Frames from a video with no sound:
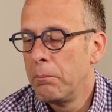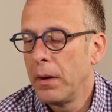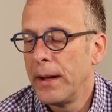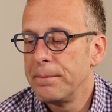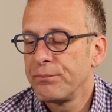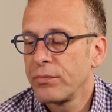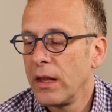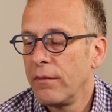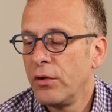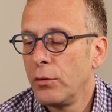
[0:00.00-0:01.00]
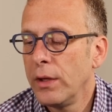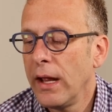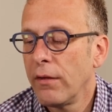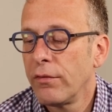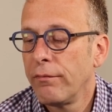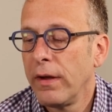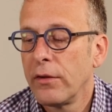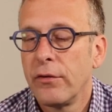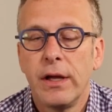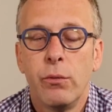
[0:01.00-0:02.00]
but if you did ask the
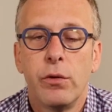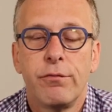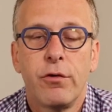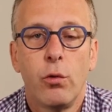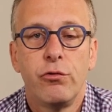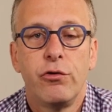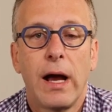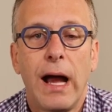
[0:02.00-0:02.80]
founder, he would have told you,